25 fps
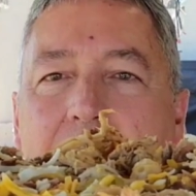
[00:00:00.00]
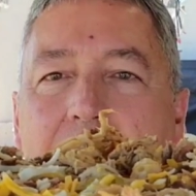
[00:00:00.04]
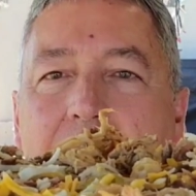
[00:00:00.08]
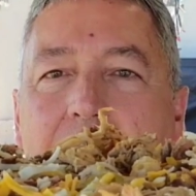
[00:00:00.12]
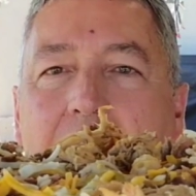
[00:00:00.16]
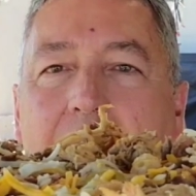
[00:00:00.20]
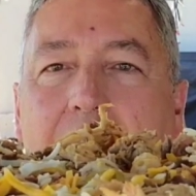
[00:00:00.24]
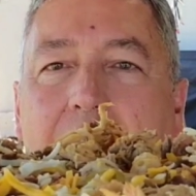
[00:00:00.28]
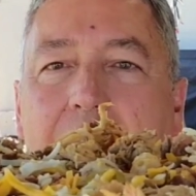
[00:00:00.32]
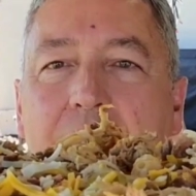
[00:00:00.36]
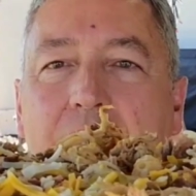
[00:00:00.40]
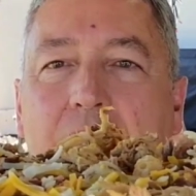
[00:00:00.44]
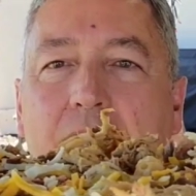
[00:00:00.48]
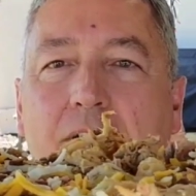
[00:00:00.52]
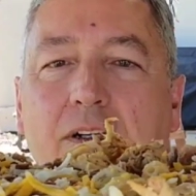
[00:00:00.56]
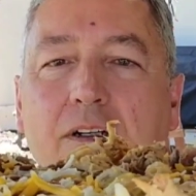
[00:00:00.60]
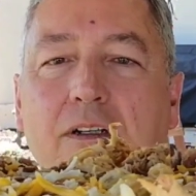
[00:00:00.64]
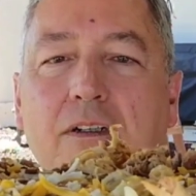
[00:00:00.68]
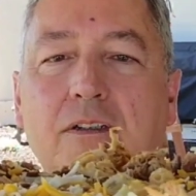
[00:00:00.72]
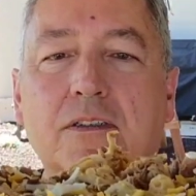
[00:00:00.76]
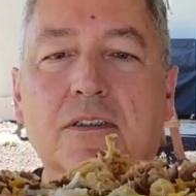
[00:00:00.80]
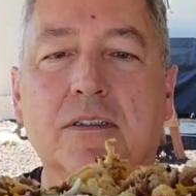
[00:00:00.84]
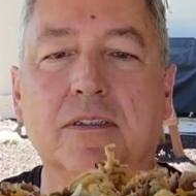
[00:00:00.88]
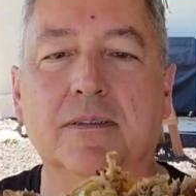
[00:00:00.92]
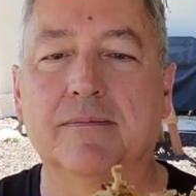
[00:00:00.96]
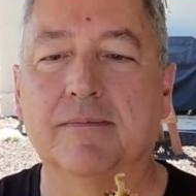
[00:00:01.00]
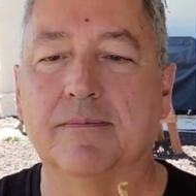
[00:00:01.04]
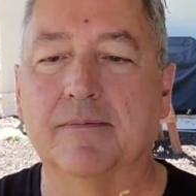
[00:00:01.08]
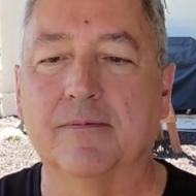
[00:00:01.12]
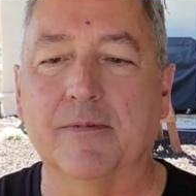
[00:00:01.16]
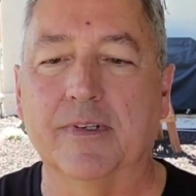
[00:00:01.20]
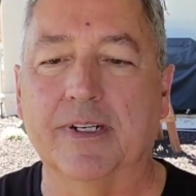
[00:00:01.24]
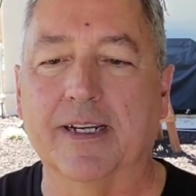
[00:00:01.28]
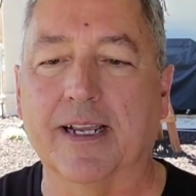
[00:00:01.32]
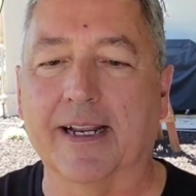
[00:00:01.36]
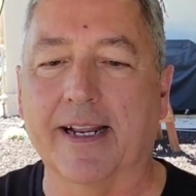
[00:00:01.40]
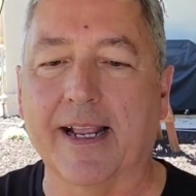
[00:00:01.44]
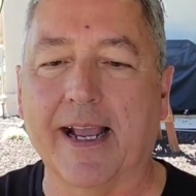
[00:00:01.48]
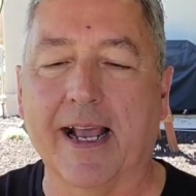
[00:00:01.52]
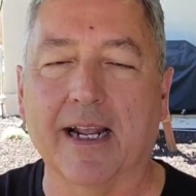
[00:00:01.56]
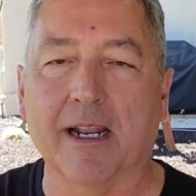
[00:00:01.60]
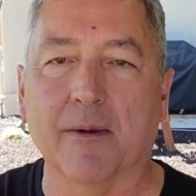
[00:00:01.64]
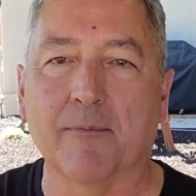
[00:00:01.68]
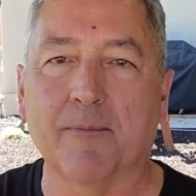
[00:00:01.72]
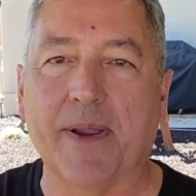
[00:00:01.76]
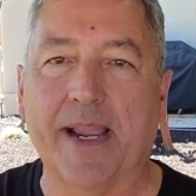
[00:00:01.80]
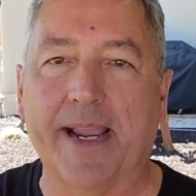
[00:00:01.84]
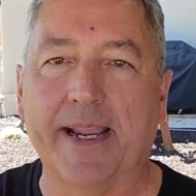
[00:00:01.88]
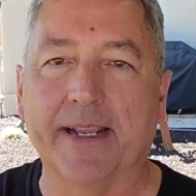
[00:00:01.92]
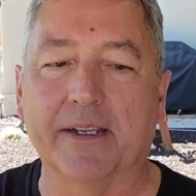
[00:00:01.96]
nachos, we got
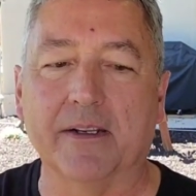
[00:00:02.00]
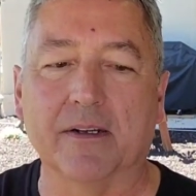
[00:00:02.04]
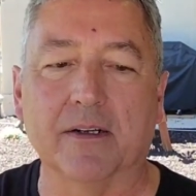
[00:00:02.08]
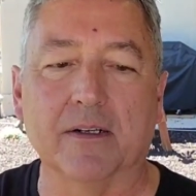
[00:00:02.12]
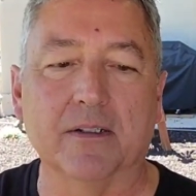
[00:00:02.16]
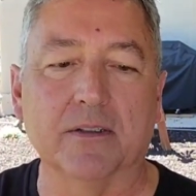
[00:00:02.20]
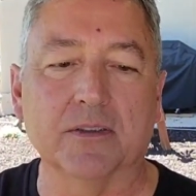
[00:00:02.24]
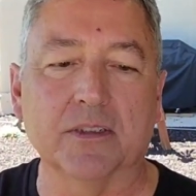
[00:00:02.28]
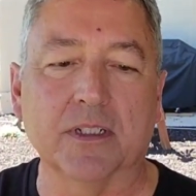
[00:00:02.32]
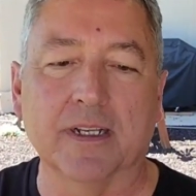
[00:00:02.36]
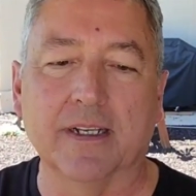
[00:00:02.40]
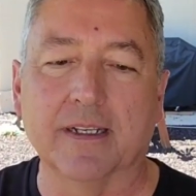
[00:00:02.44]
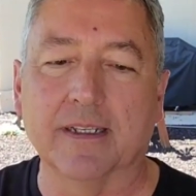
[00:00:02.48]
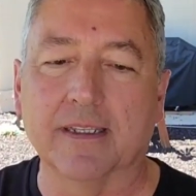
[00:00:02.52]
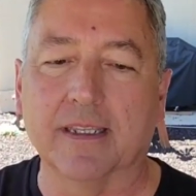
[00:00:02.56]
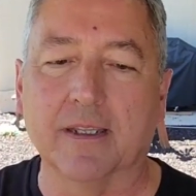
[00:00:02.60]
jalapenos.